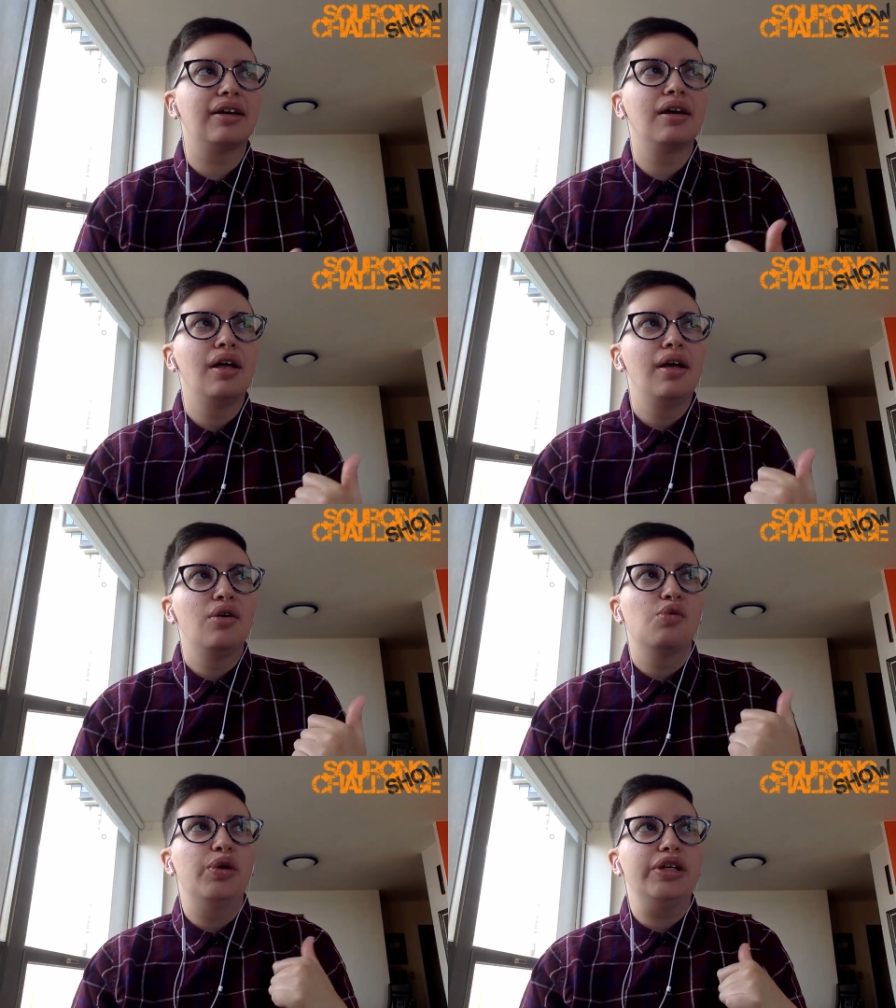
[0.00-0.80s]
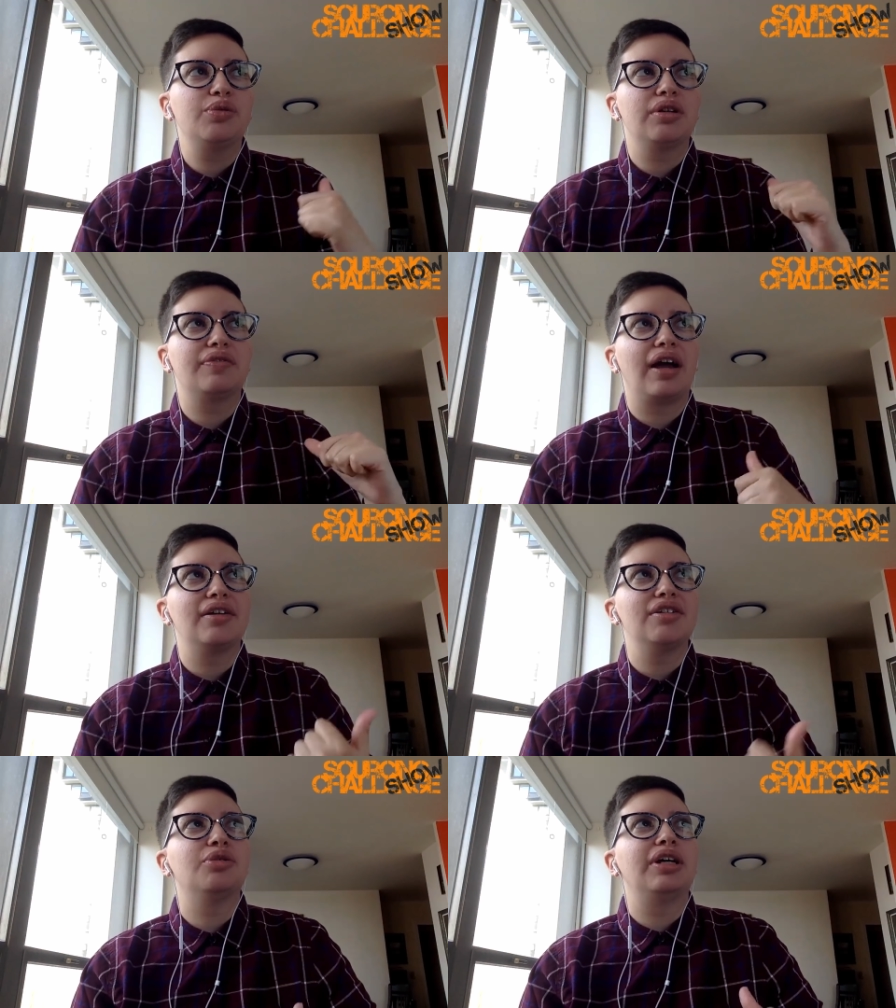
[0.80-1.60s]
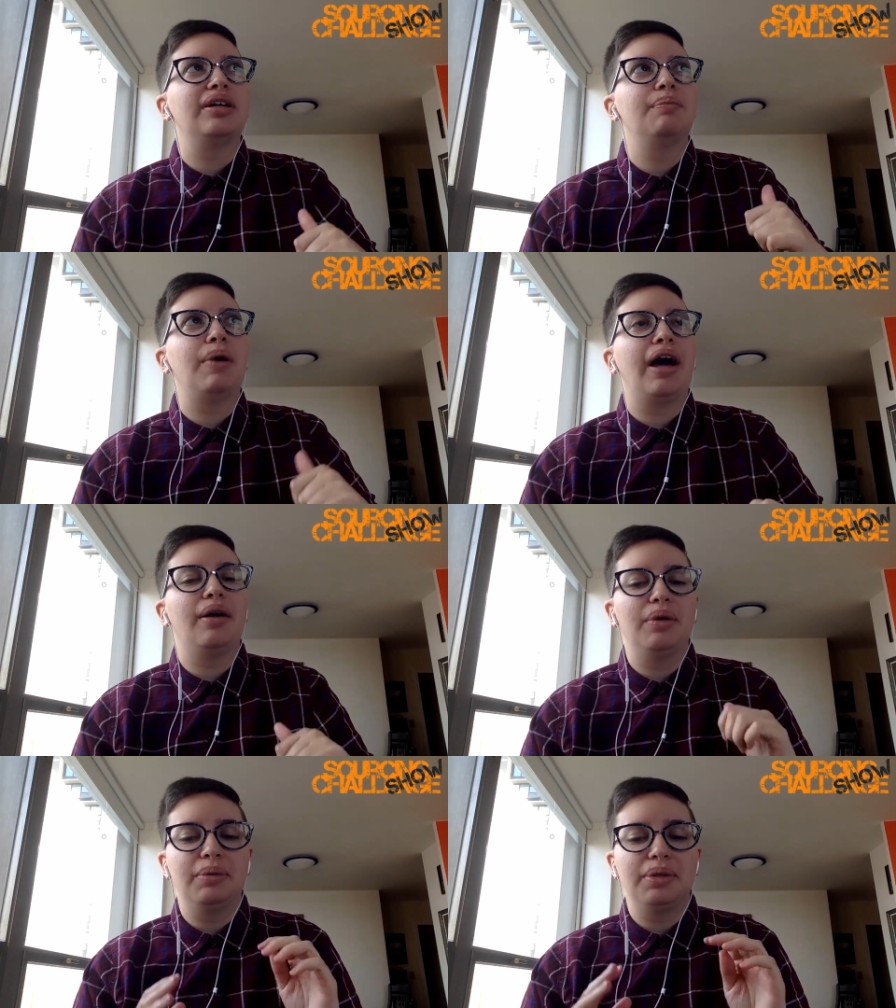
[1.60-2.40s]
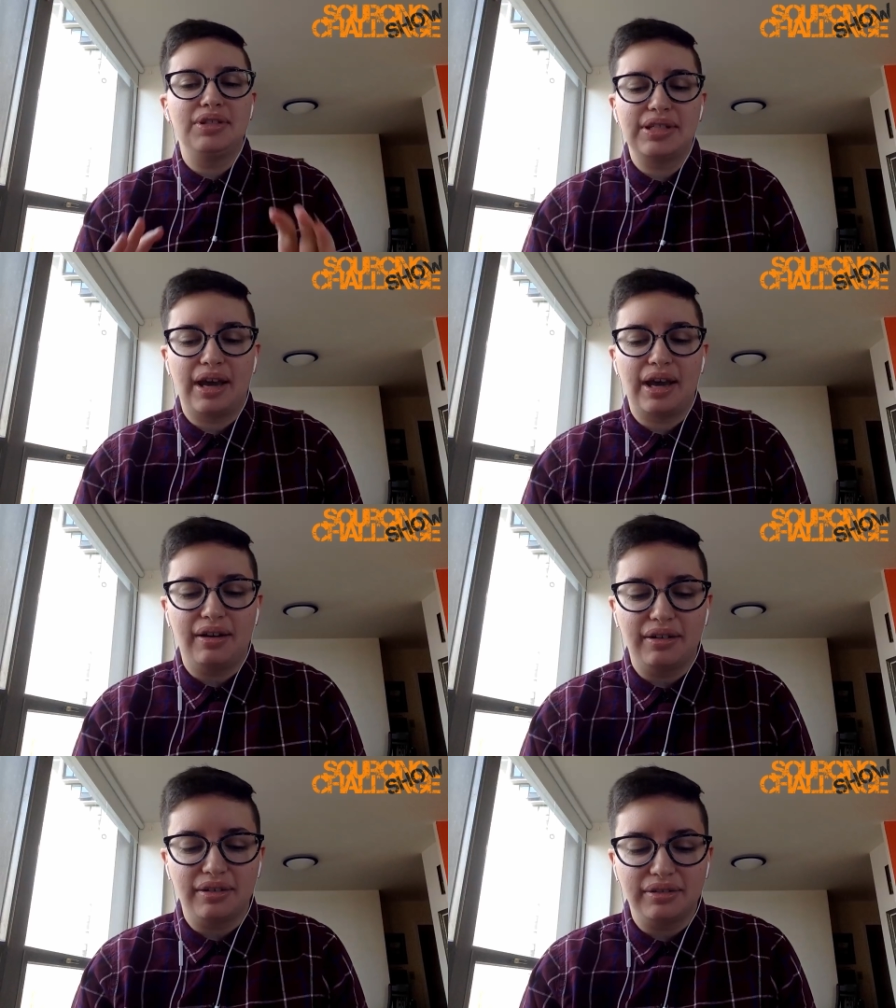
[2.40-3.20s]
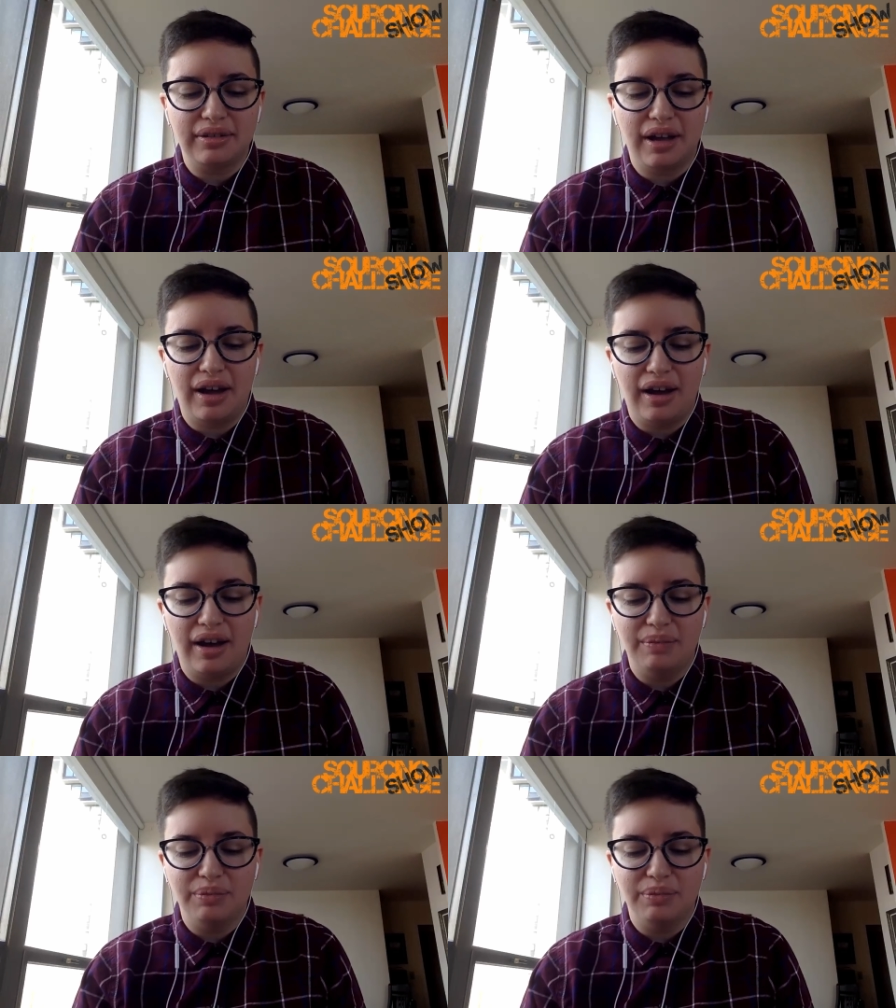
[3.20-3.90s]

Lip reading: Like we sort of got into it by, we would sell,